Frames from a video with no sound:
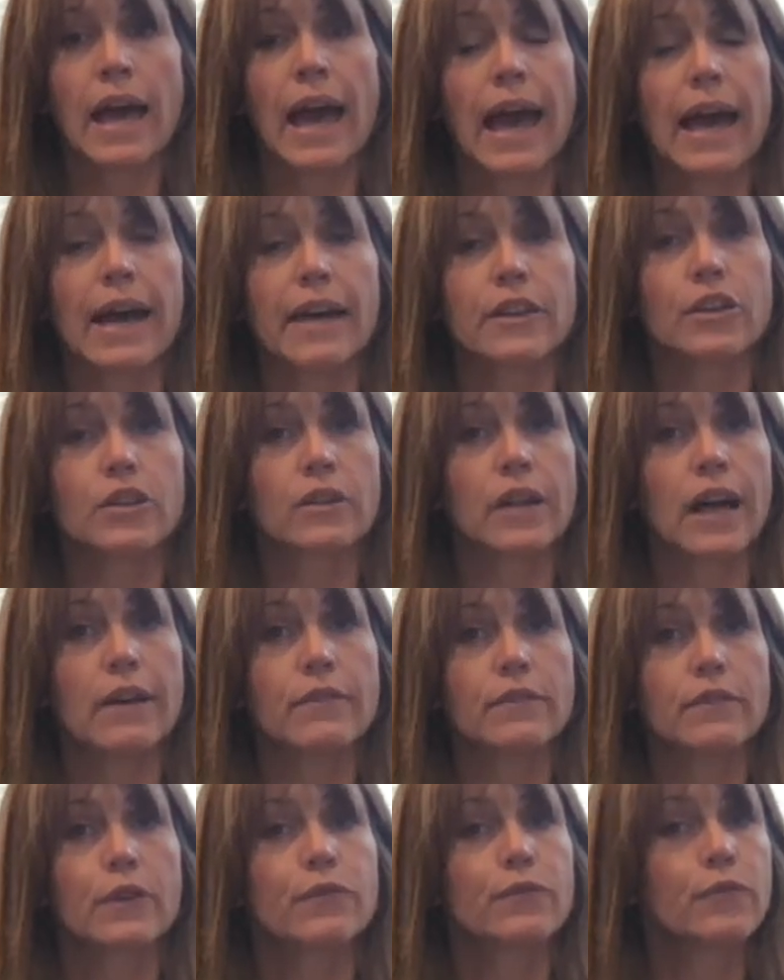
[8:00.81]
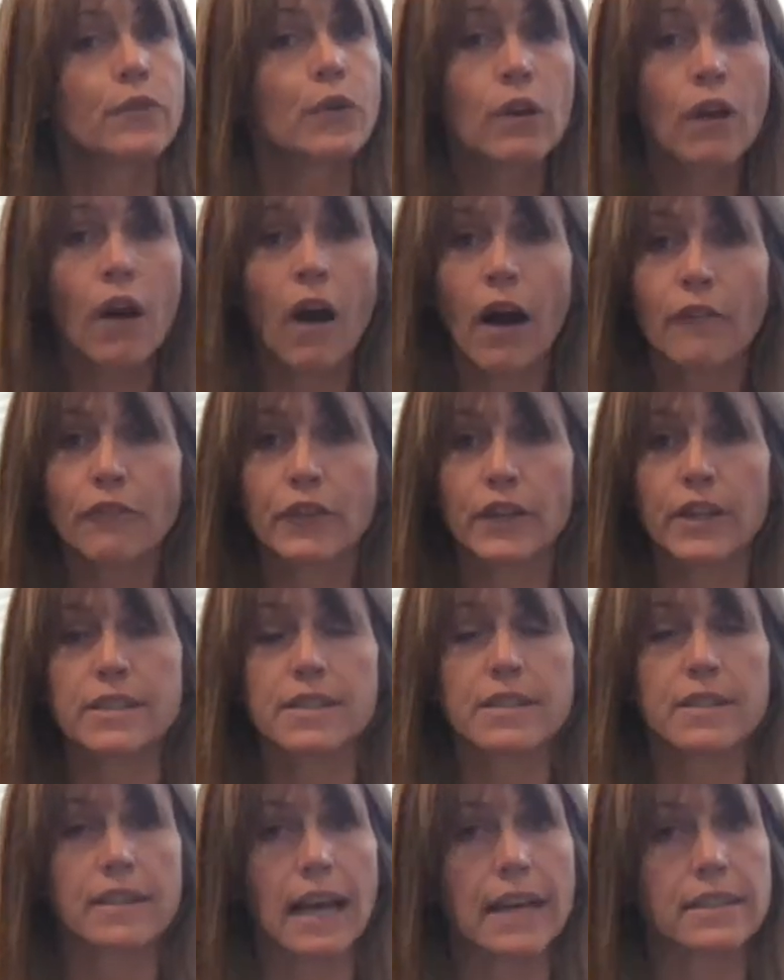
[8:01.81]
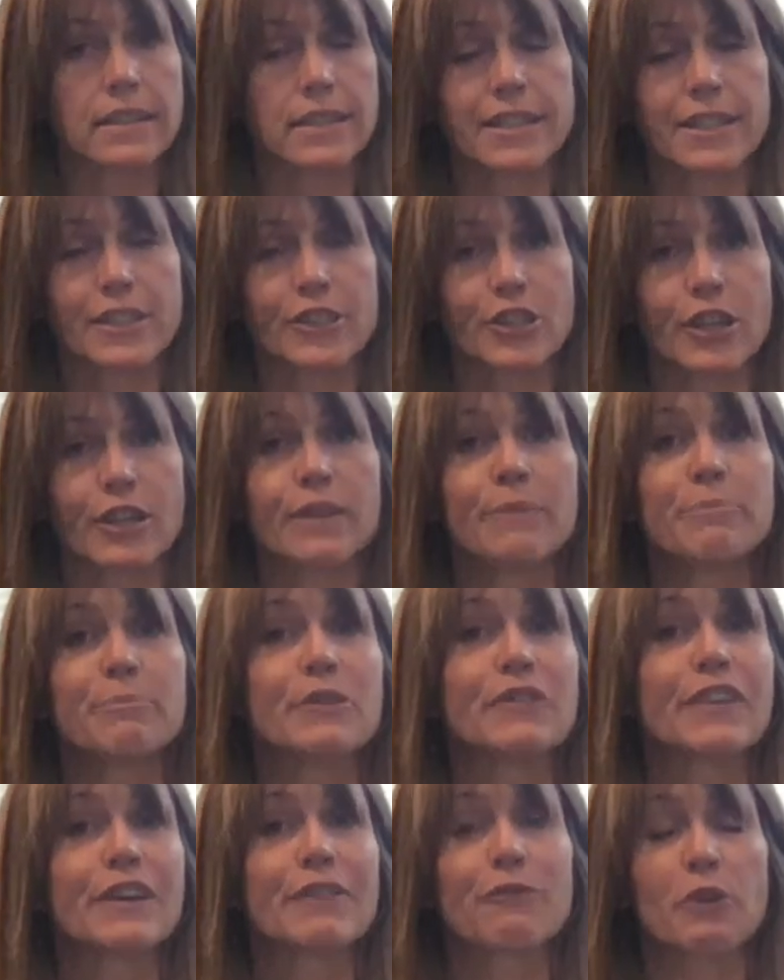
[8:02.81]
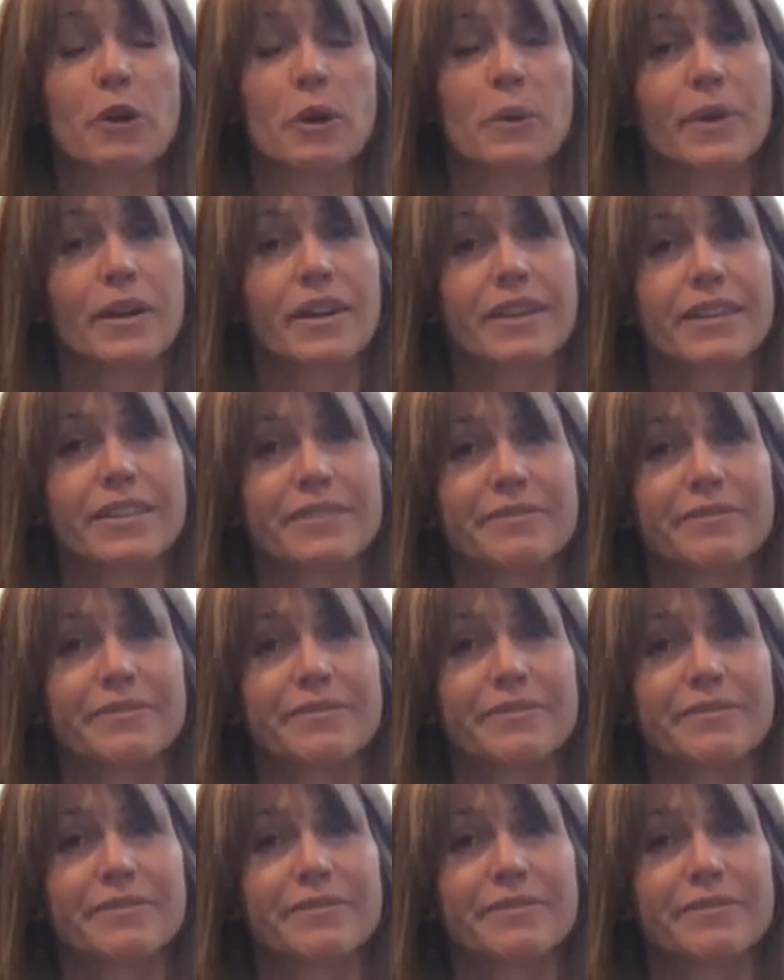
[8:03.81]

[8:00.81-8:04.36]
and you'll have full confidence in that decision moving forward.